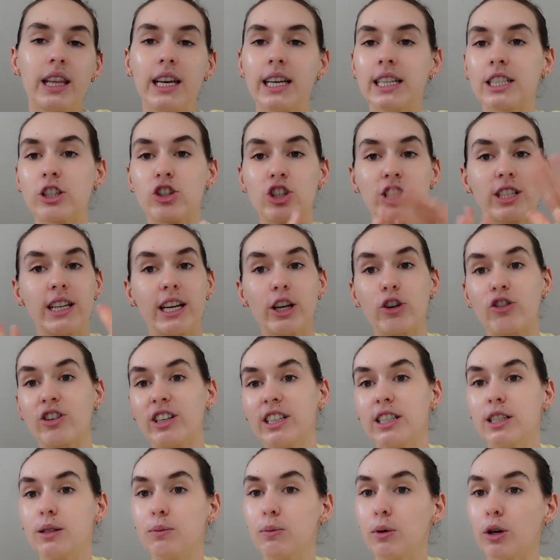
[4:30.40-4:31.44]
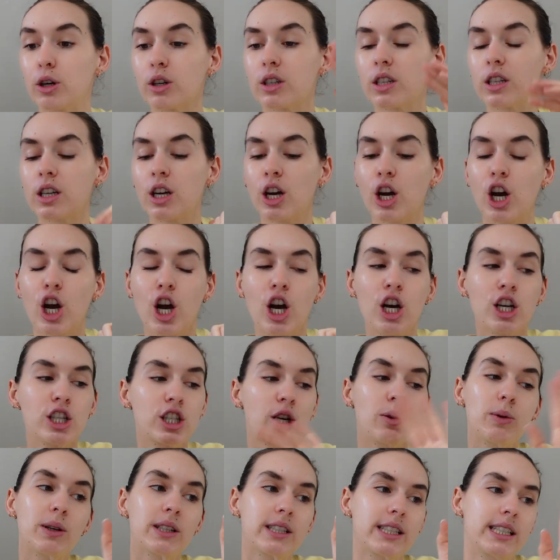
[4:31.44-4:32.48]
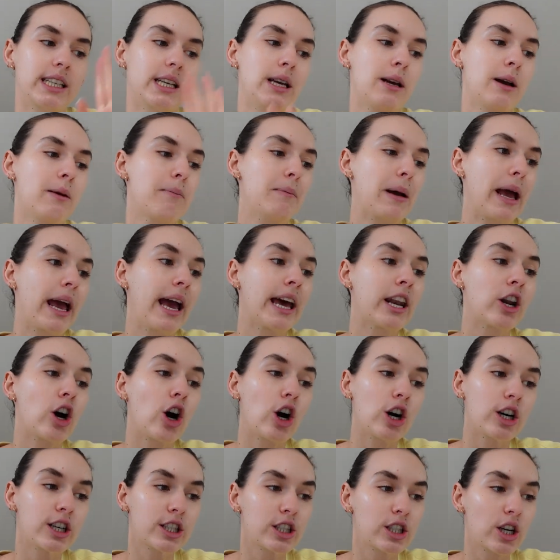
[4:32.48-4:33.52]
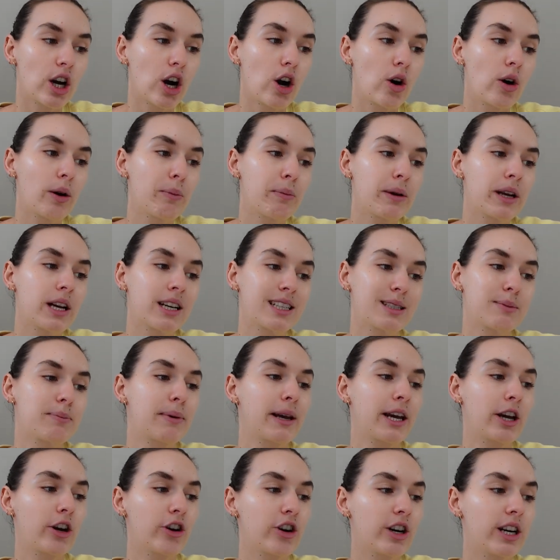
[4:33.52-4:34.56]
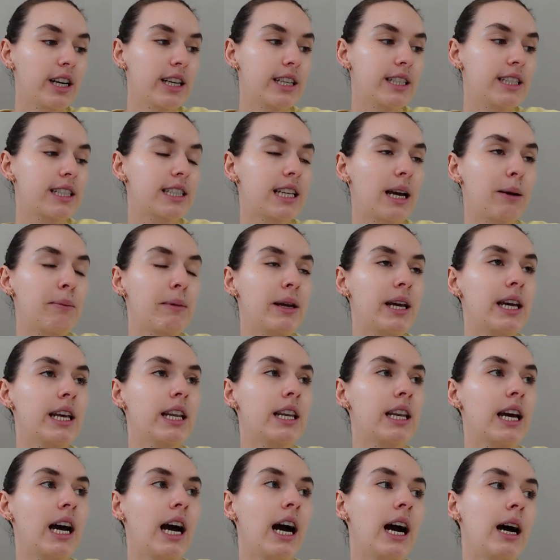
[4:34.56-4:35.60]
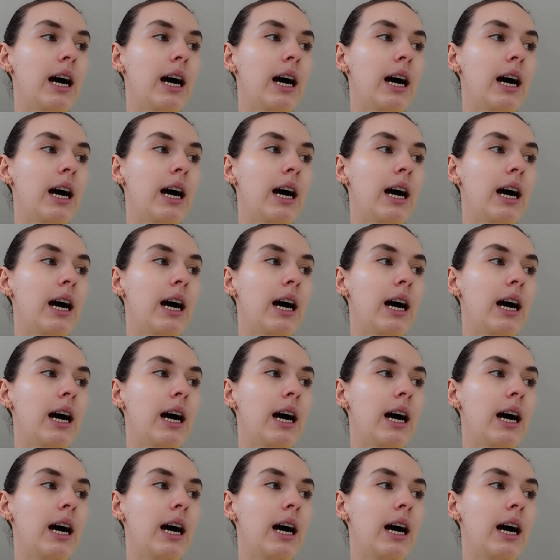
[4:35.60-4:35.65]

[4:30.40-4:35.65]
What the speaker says: it's just like crazy booked. So we'll see. And also because Paris, I mean,